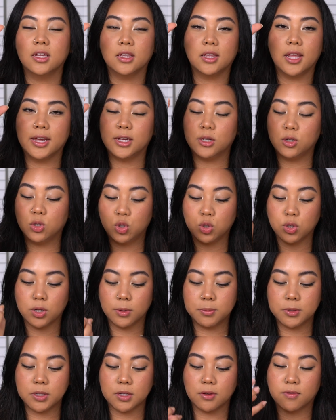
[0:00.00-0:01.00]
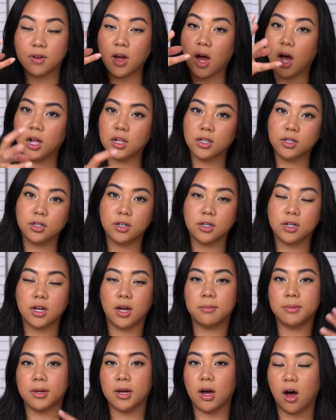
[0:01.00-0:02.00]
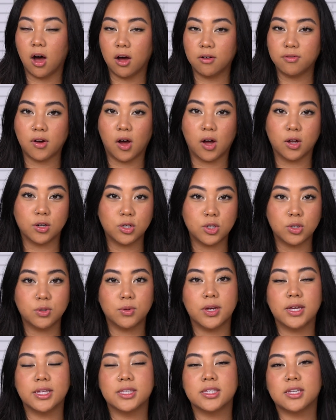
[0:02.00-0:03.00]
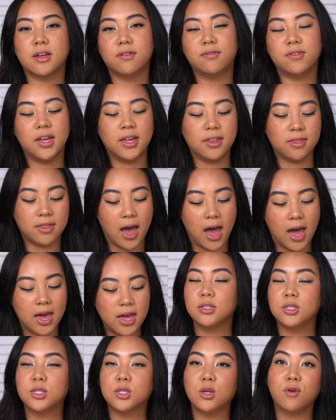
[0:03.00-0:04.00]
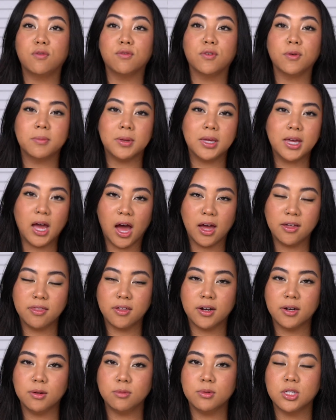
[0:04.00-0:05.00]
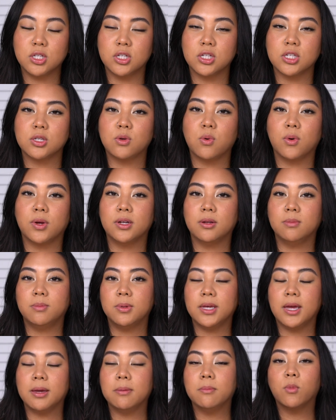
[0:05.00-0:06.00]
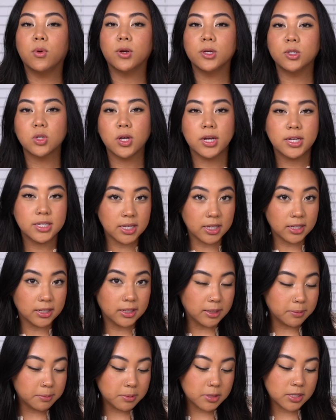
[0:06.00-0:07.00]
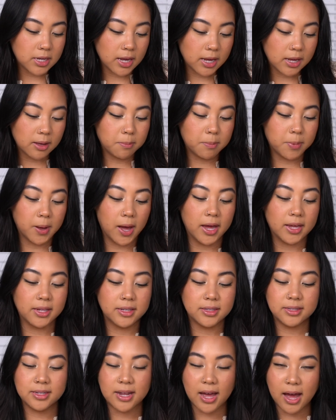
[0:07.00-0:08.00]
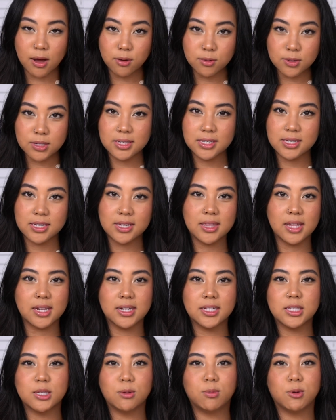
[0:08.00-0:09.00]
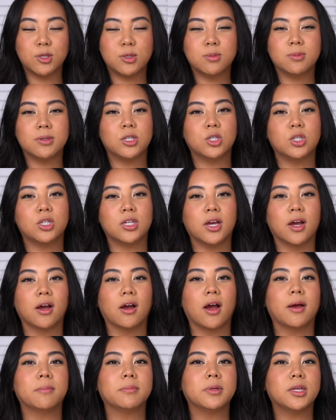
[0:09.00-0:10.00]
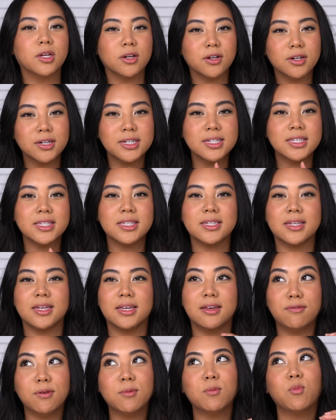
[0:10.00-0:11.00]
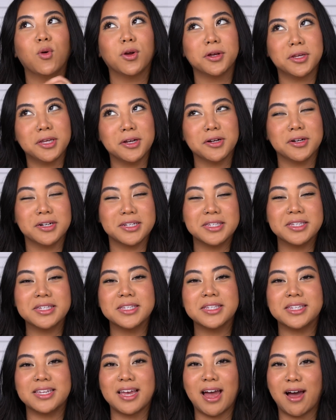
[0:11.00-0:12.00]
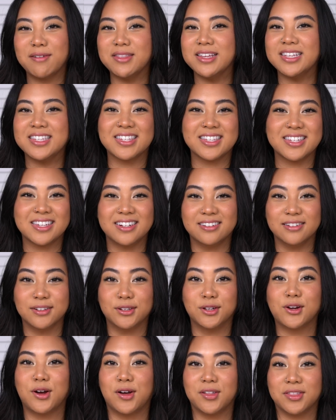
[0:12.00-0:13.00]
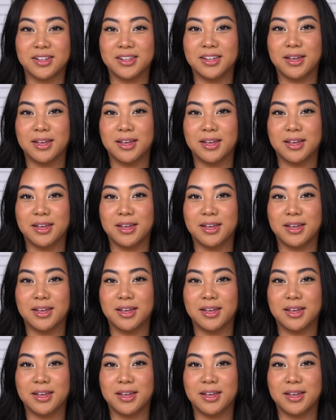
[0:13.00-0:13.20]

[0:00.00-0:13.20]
like drips of color coming off onto it, stuff like that. So for me, I thought it was just going to be a moisturizing lipstick, but now seeing that it's supposed to be sheer, I'm curious, even more curious to see how this is going to look on the